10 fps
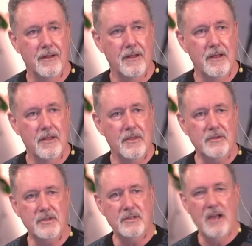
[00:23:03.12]
This
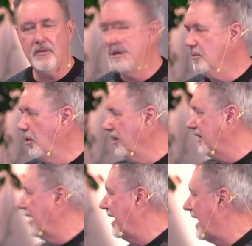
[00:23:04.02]
is nothing more than
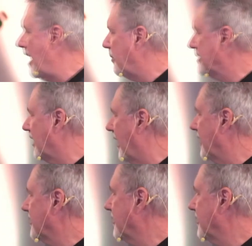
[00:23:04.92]
an appetizer.